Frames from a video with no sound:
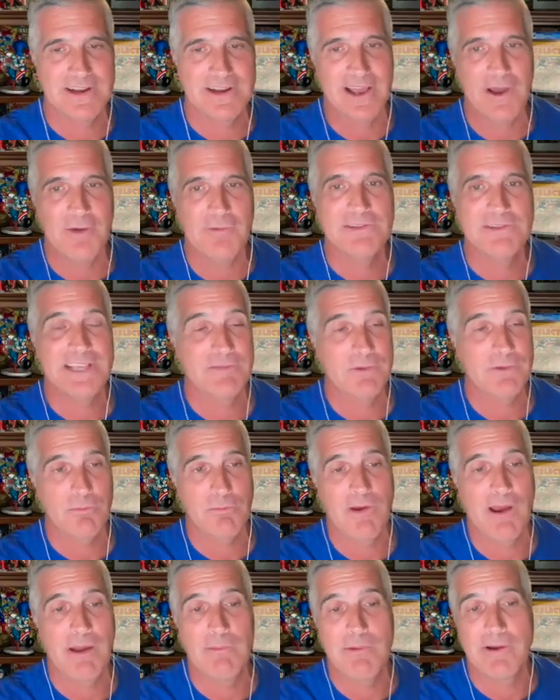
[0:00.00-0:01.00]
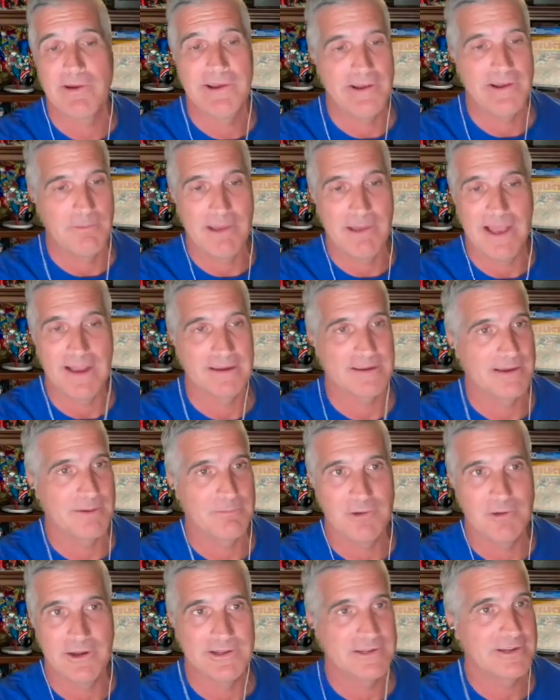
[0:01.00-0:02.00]
and I always have a primary and a backup
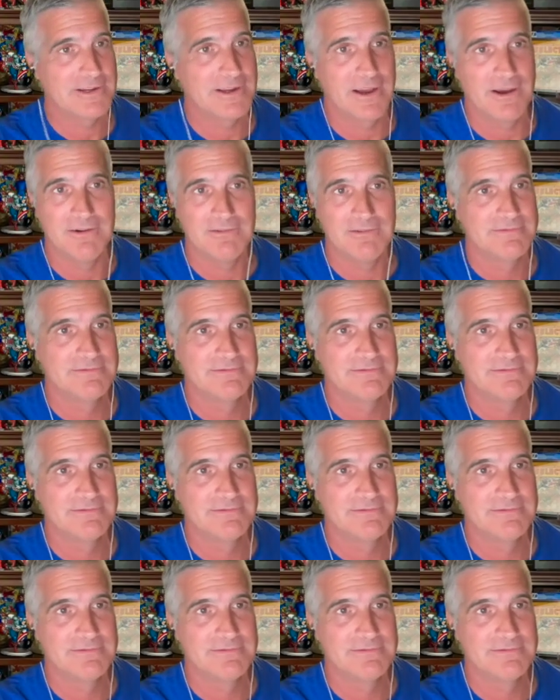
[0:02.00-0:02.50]
ready to go.